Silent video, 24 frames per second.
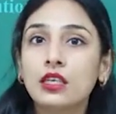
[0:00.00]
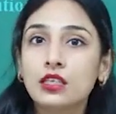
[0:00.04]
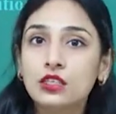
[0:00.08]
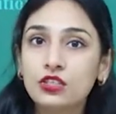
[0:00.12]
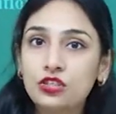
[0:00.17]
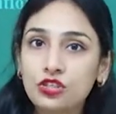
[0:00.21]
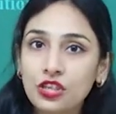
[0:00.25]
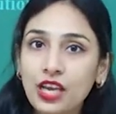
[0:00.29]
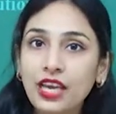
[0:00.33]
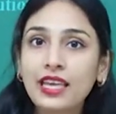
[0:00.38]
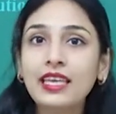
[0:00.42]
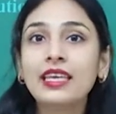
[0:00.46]

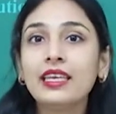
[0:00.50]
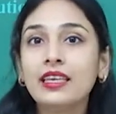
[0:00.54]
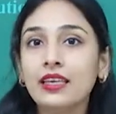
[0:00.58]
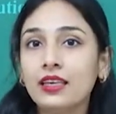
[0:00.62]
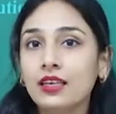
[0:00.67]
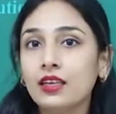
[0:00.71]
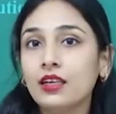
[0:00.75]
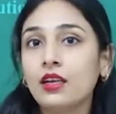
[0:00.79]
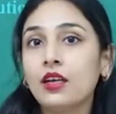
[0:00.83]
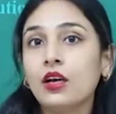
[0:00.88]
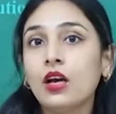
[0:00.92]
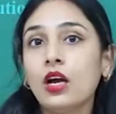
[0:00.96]
check
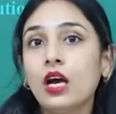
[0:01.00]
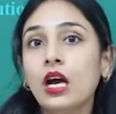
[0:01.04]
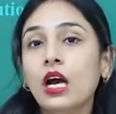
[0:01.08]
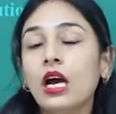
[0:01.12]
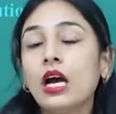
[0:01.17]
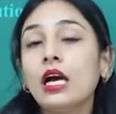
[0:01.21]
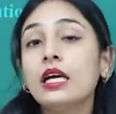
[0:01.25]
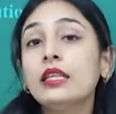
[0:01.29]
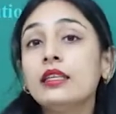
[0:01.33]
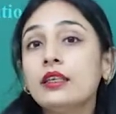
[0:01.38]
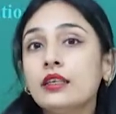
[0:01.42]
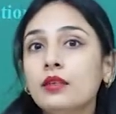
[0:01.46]
here
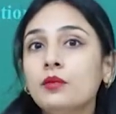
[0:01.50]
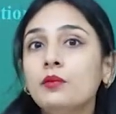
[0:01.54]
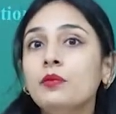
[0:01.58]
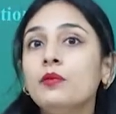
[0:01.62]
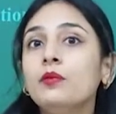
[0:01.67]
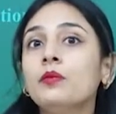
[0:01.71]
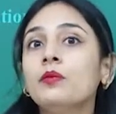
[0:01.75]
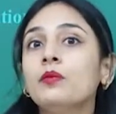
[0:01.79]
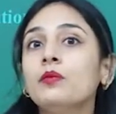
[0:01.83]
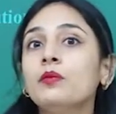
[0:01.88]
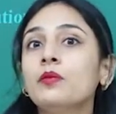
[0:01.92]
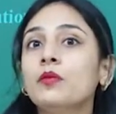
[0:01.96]
other
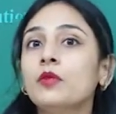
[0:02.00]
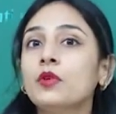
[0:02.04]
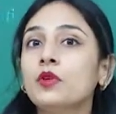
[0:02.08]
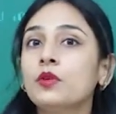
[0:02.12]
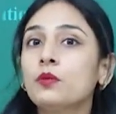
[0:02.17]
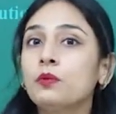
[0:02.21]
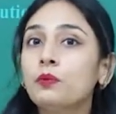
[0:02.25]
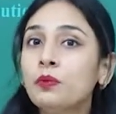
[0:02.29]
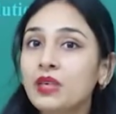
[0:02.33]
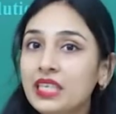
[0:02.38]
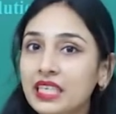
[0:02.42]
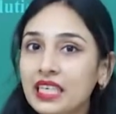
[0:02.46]

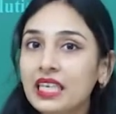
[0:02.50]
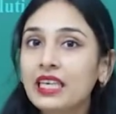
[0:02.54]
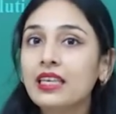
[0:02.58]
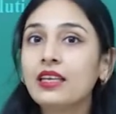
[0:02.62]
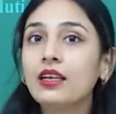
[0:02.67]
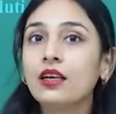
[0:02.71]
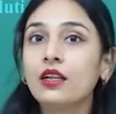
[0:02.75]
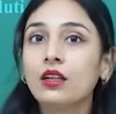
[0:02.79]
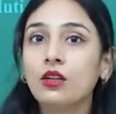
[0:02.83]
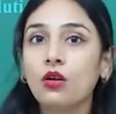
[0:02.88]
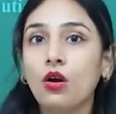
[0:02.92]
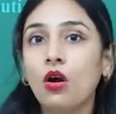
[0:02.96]

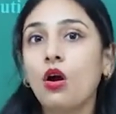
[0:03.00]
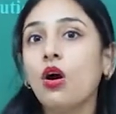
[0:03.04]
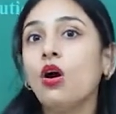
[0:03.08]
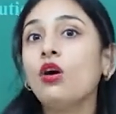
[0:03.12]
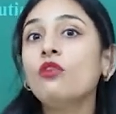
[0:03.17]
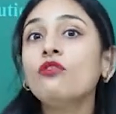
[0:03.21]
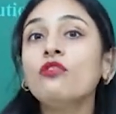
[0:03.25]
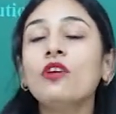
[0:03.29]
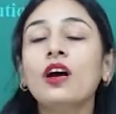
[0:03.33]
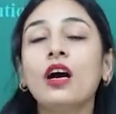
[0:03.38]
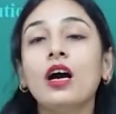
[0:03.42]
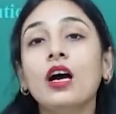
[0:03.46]
material
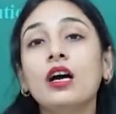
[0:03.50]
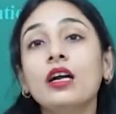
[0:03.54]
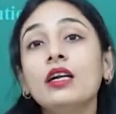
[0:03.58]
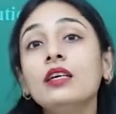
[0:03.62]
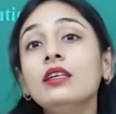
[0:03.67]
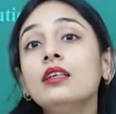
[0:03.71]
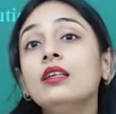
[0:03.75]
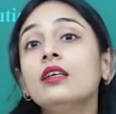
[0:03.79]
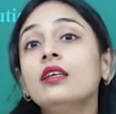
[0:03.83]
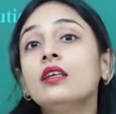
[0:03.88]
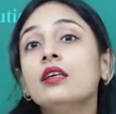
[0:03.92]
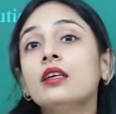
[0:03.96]
of
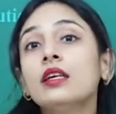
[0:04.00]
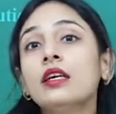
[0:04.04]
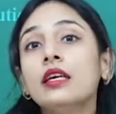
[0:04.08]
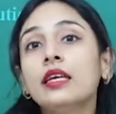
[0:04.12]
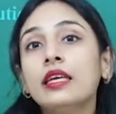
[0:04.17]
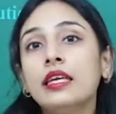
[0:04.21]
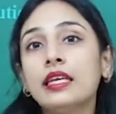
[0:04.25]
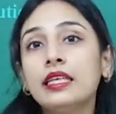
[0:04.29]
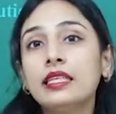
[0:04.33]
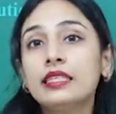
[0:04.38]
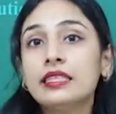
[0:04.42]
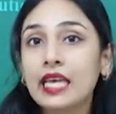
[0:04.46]
our
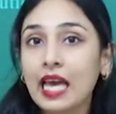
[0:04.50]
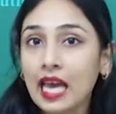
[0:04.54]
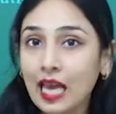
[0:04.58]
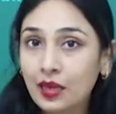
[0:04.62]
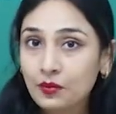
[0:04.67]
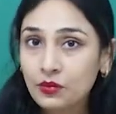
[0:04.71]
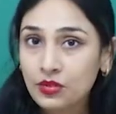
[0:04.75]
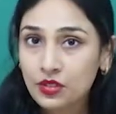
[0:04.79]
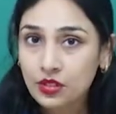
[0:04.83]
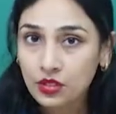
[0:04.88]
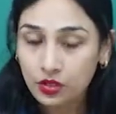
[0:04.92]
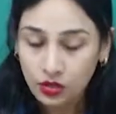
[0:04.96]

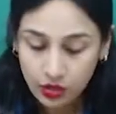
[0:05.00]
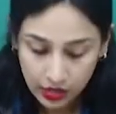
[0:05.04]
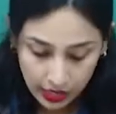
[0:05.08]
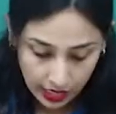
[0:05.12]
exams,